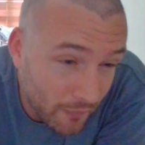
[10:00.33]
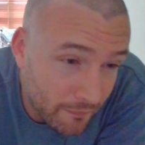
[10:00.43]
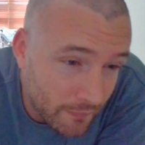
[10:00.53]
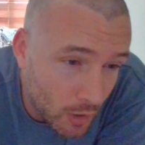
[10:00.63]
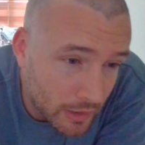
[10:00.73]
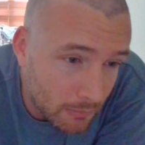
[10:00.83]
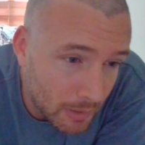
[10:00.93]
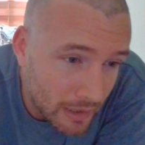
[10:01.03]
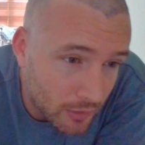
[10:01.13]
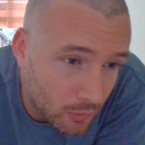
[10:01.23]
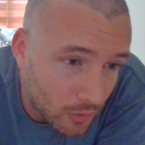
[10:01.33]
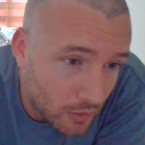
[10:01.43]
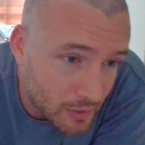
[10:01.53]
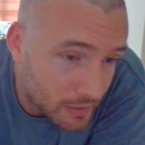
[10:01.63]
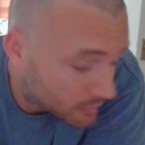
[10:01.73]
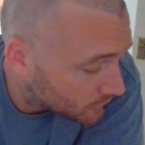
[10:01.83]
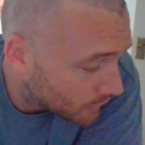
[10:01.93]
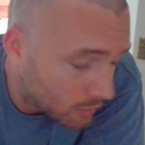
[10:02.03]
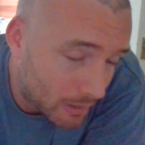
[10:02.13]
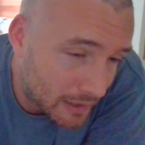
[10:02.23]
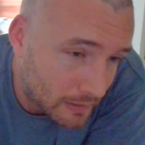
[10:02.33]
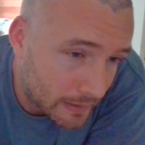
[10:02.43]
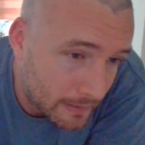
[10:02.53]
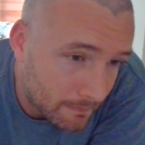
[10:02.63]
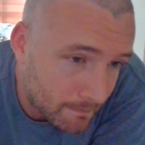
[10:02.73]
the fucking pedo closet so badly.